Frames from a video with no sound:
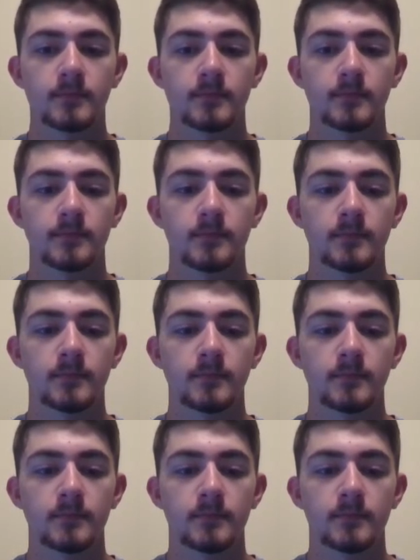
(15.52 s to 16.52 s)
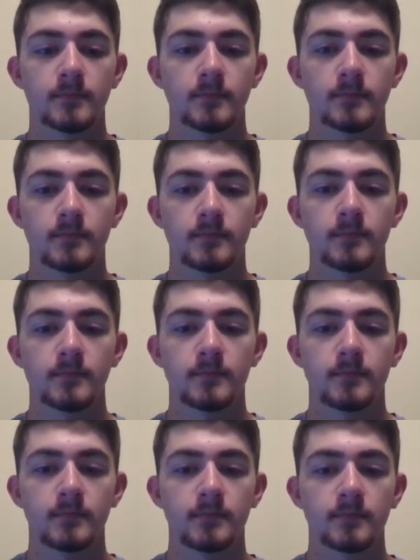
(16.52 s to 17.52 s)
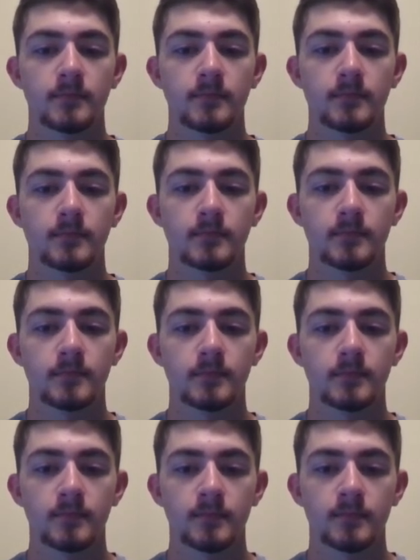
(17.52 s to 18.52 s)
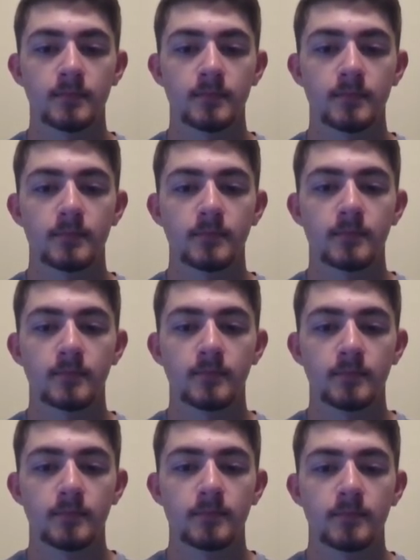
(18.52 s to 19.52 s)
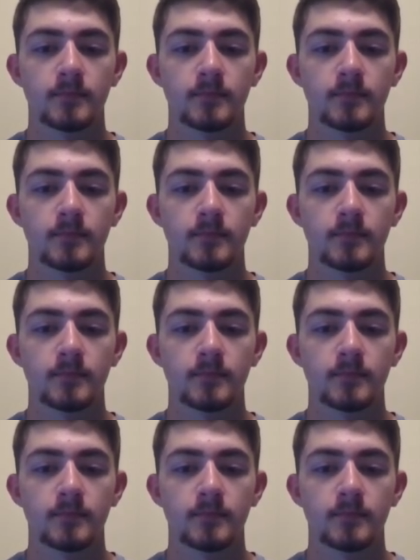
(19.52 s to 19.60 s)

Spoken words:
The person shown says nothing.